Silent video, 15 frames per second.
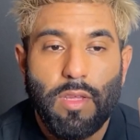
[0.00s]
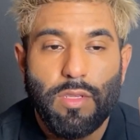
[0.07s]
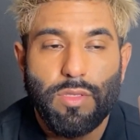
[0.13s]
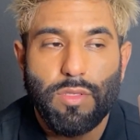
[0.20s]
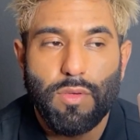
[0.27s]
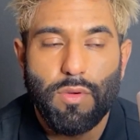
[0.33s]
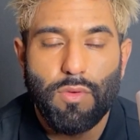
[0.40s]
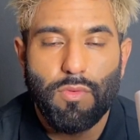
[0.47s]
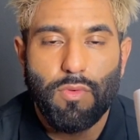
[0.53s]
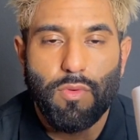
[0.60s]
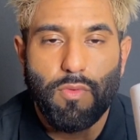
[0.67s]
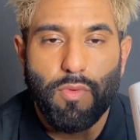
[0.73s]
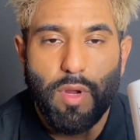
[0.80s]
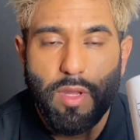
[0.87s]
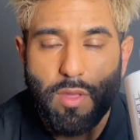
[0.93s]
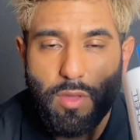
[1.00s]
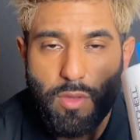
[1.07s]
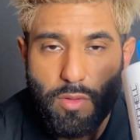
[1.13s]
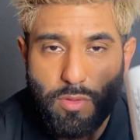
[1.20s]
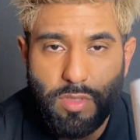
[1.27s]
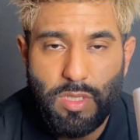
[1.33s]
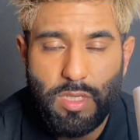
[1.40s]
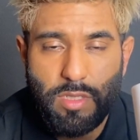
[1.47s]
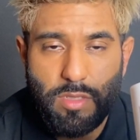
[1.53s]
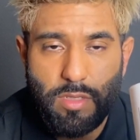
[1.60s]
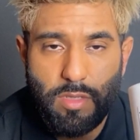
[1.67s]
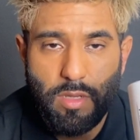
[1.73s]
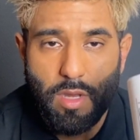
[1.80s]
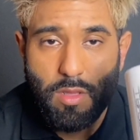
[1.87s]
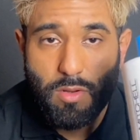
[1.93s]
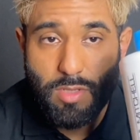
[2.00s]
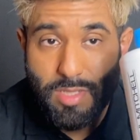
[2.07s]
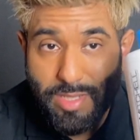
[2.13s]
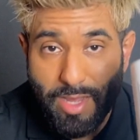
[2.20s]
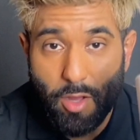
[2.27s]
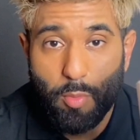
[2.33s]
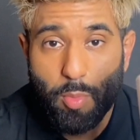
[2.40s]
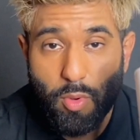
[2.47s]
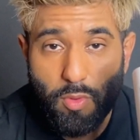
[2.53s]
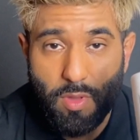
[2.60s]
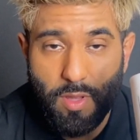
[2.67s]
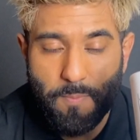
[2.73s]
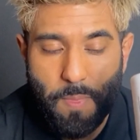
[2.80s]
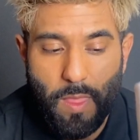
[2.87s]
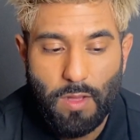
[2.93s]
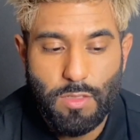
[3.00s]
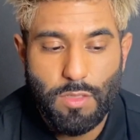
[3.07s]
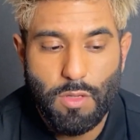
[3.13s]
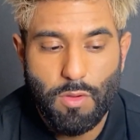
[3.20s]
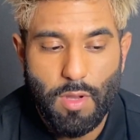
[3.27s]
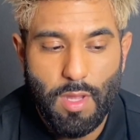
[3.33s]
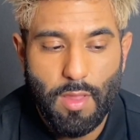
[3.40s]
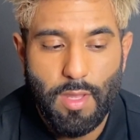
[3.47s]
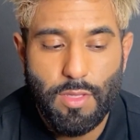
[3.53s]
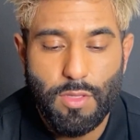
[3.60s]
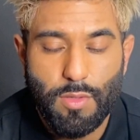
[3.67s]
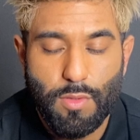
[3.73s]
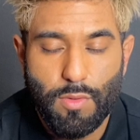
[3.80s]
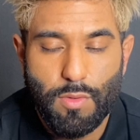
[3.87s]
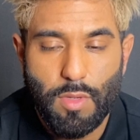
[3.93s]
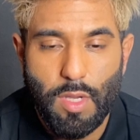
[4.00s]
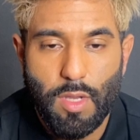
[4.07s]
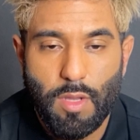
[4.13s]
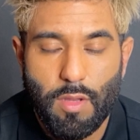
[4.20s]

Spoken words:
So we're gonna use this on our scalp only. So I like to